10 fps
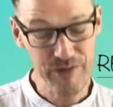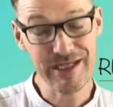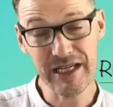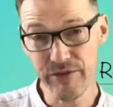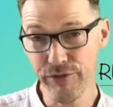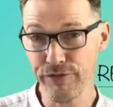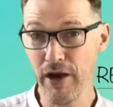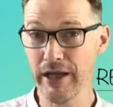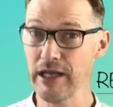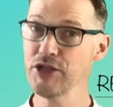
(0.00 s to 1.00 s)
We received a
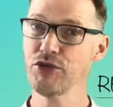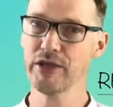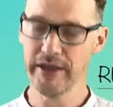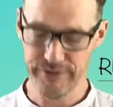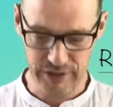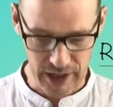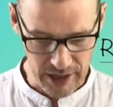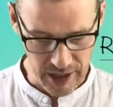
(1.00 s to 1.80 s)
financial gift uh,